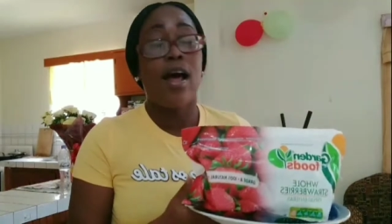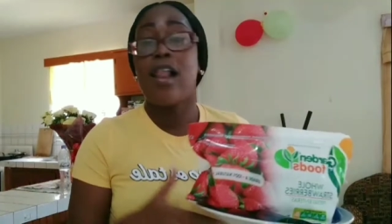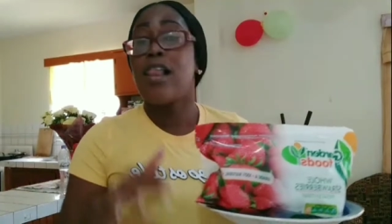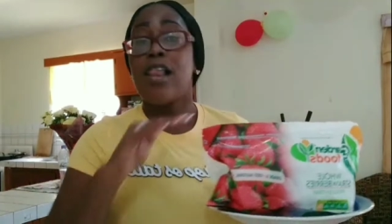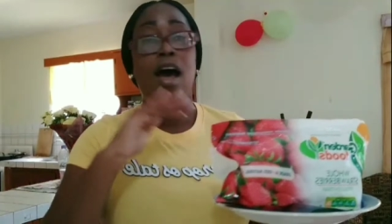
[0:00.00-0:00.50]
a
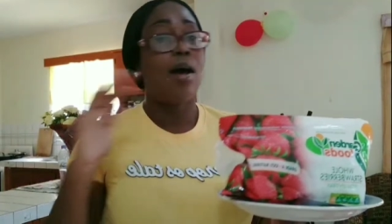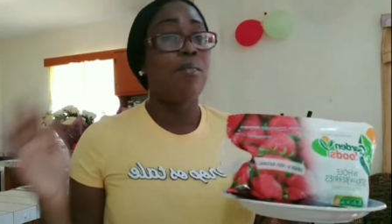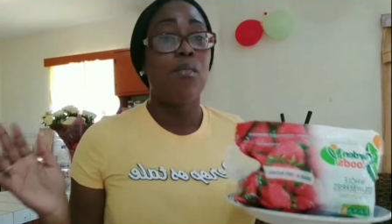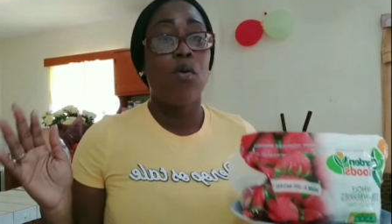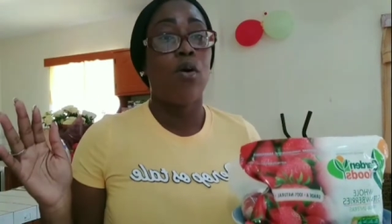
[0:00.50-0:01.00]
lot
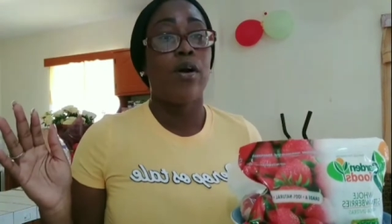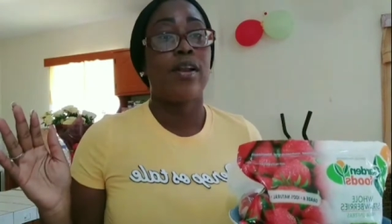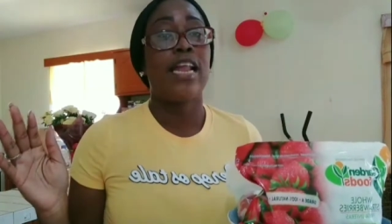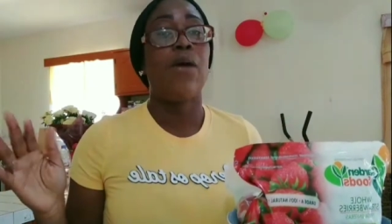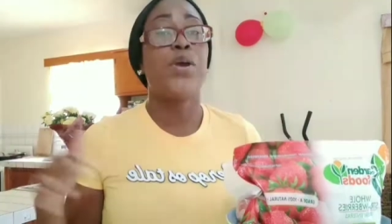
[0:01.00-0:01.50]
more
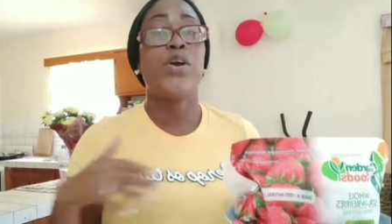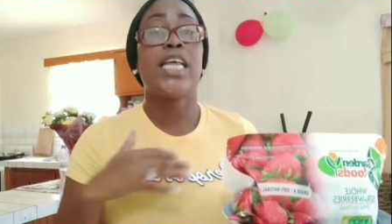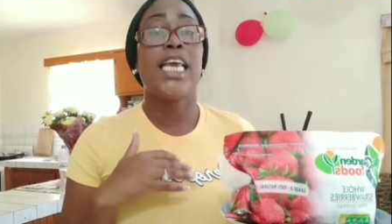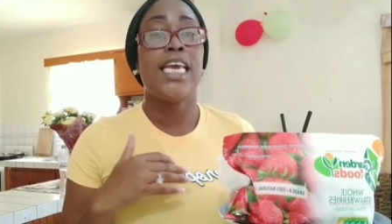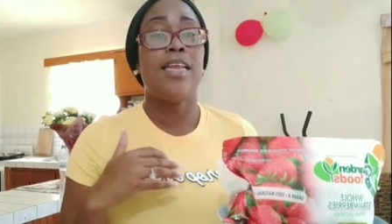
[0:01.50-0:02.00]
that we could
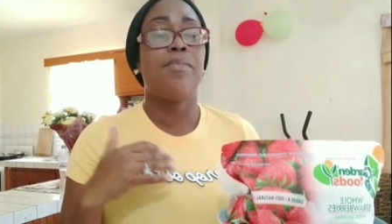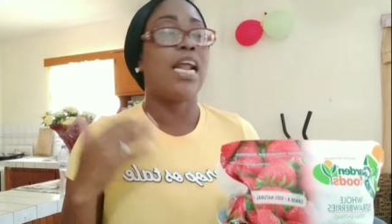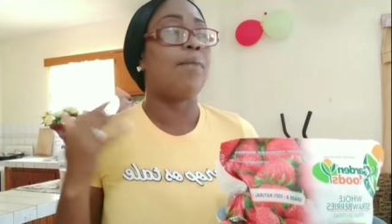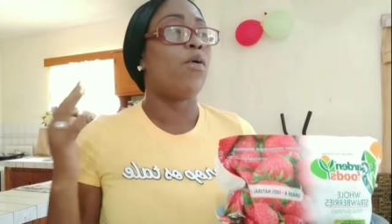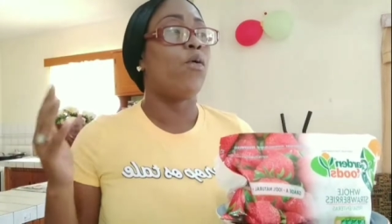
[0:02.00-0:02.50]
eat, but
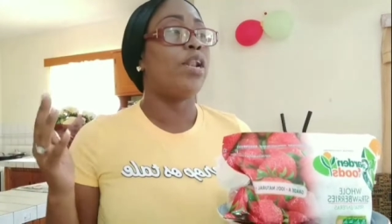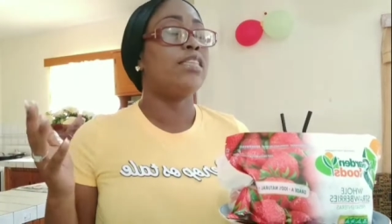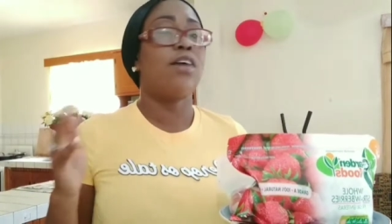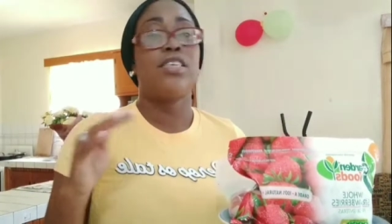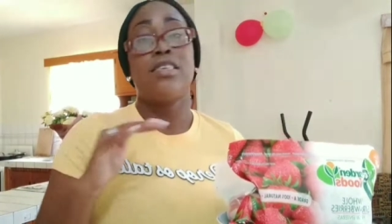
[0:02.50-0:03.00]
I'm only
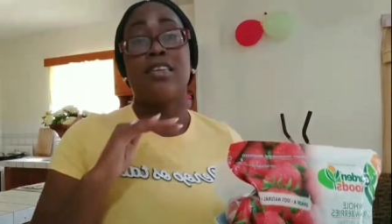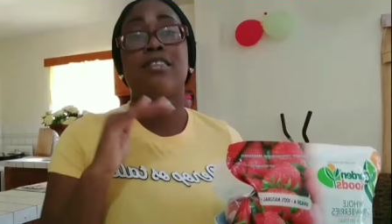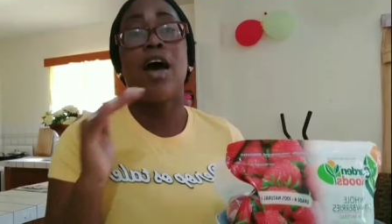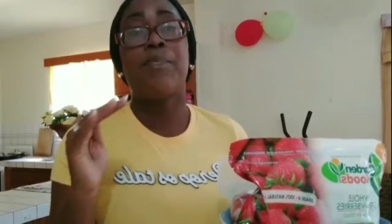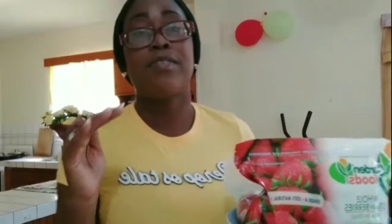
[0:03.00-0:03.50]
touching the
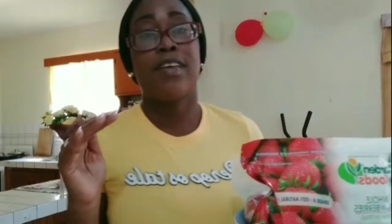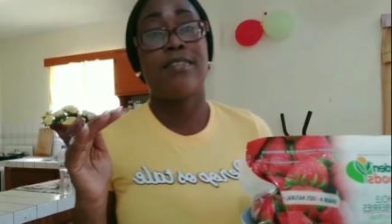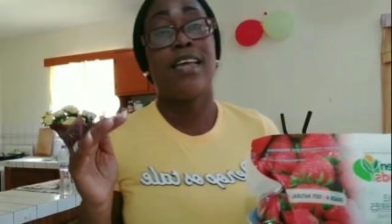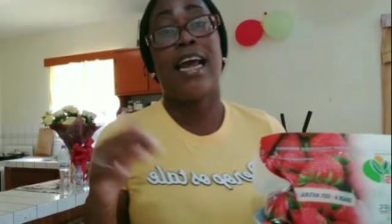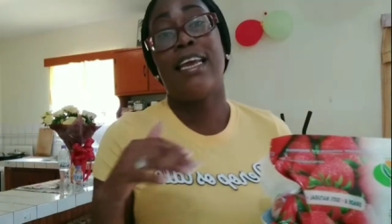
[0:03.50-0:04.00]
top six
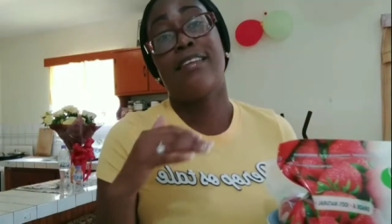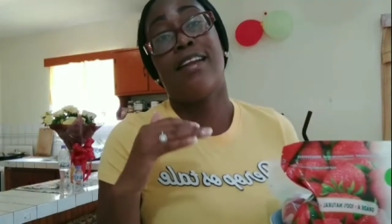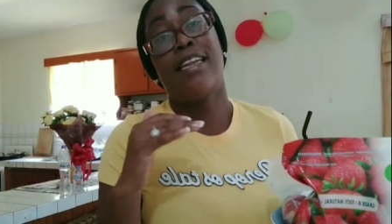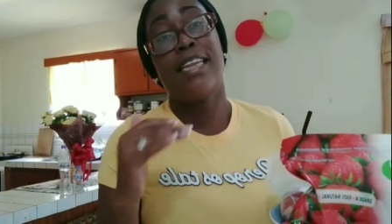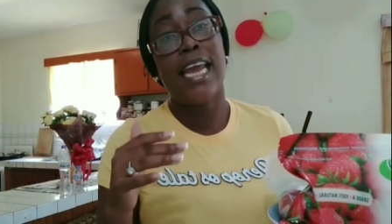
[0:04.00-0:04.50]
that I eat on
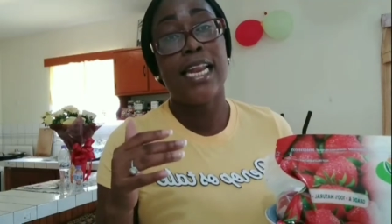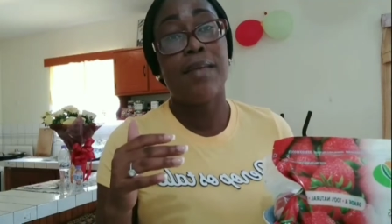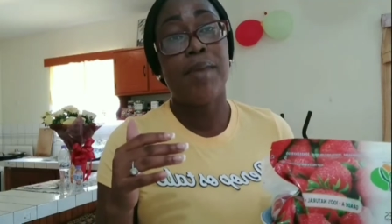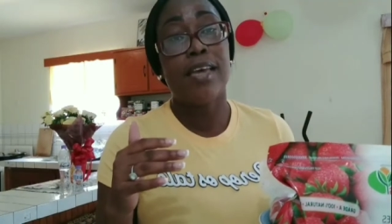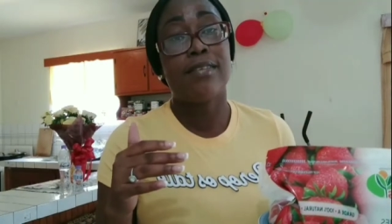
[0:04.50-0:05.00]
a daily
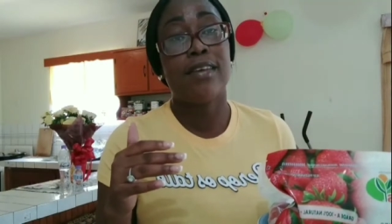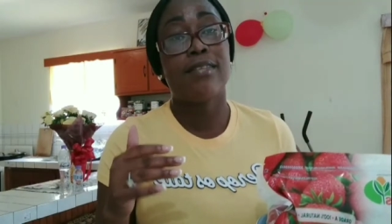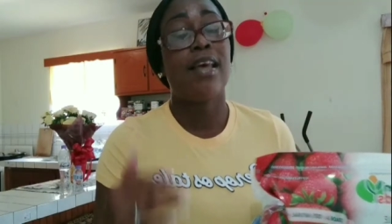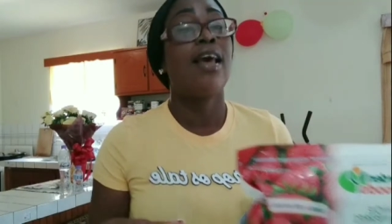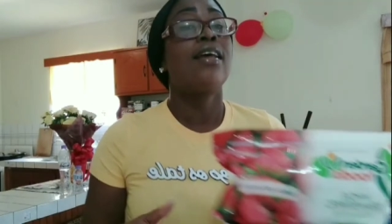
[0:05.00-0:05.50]
basis
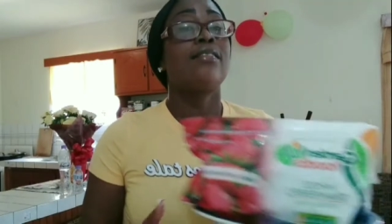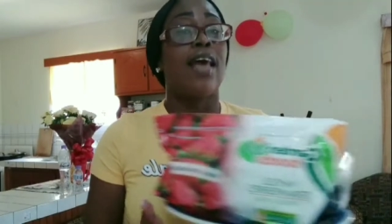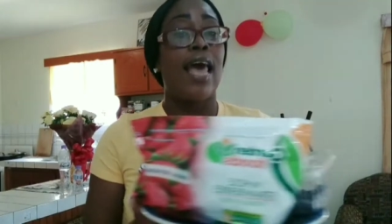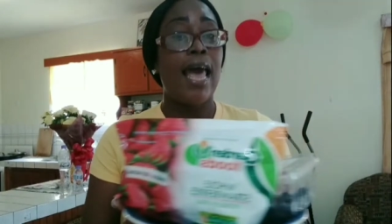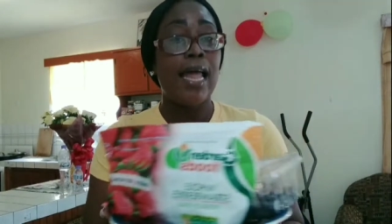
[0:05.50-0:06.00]
to
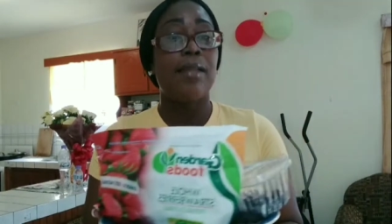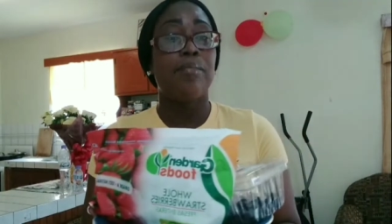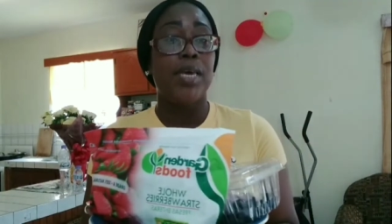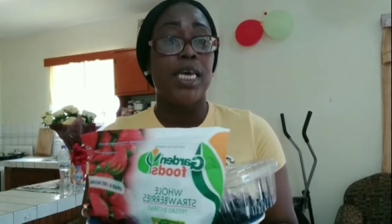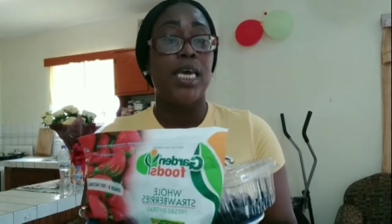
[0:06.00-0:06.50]
help
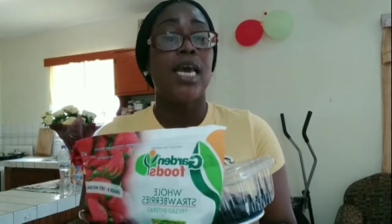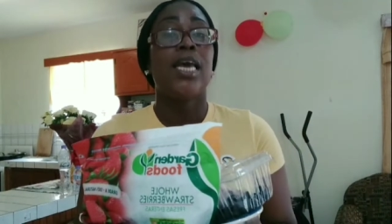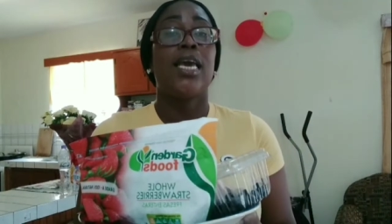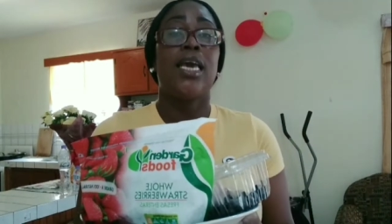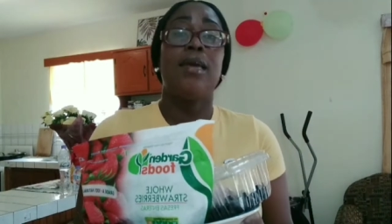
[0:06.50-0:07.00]
me
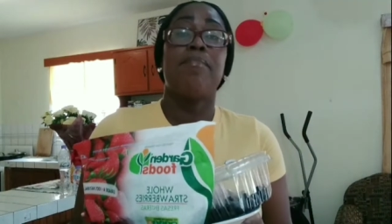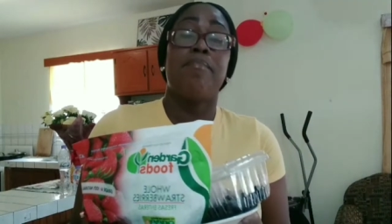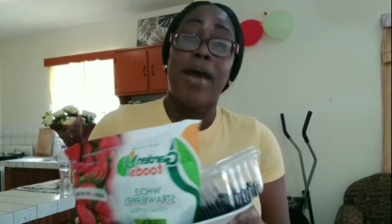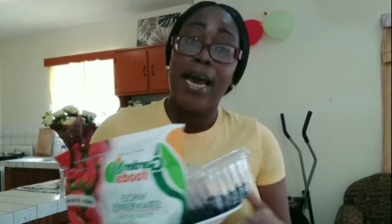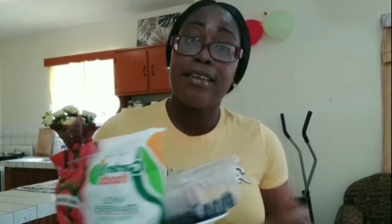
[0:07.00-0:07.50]
keep
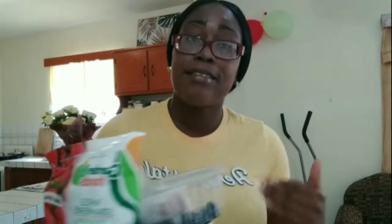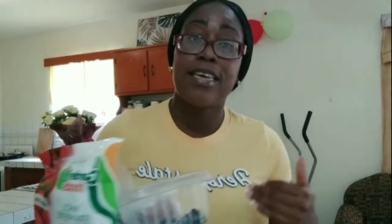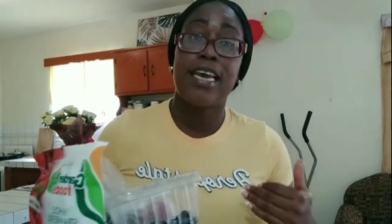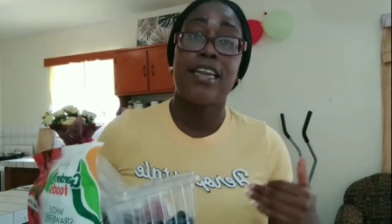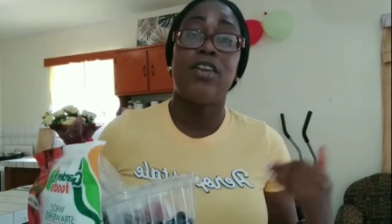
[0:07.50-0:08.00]
my
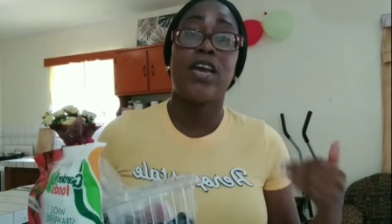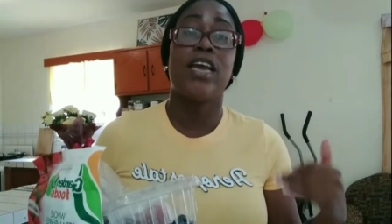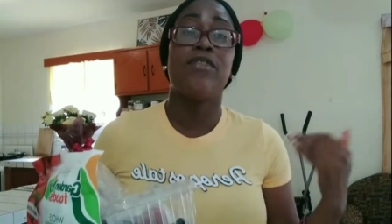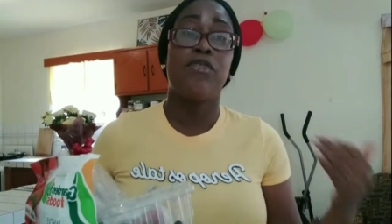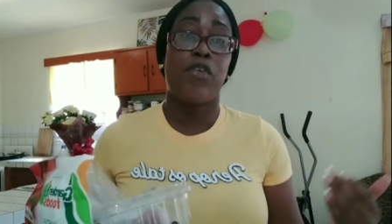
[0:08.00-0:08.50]
skin
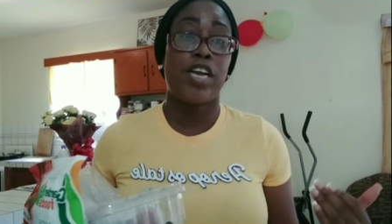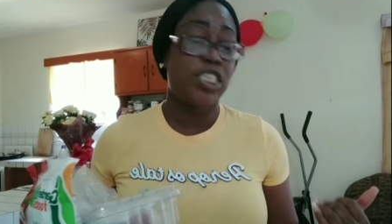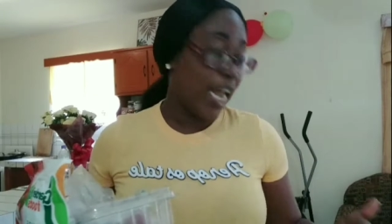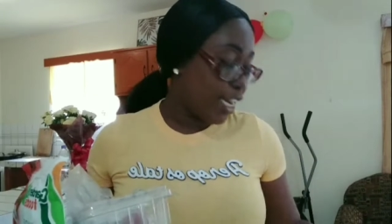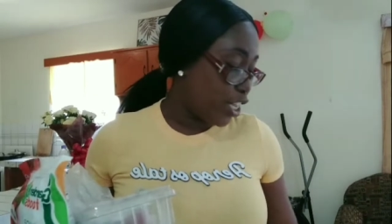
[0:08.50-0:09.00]
looking fresh
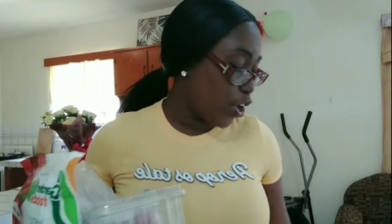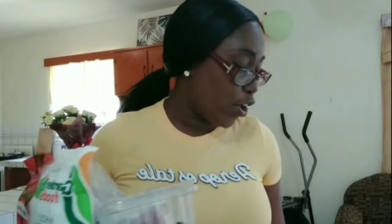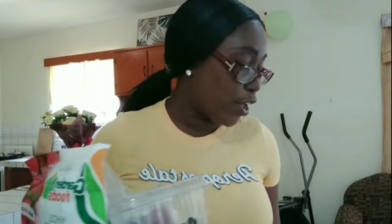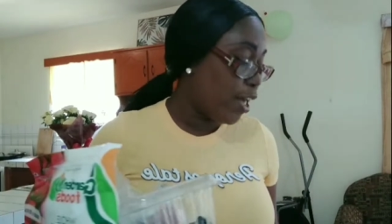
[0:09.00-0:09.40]
and young.